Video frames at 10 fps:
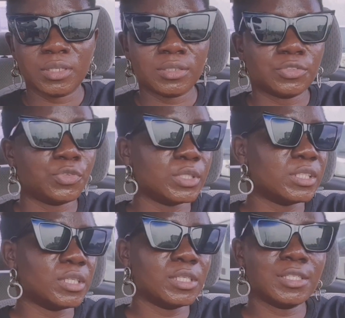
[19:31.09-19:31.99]
The funny
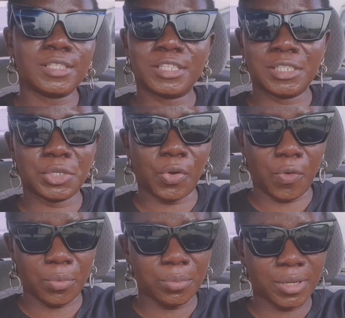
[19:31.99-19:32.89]
thing is she didn't
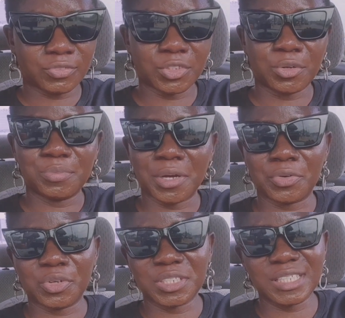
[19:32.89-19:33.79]
come after all my
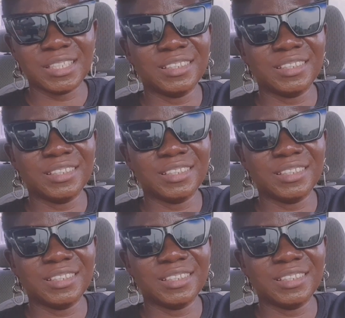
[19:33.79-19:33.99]
rush.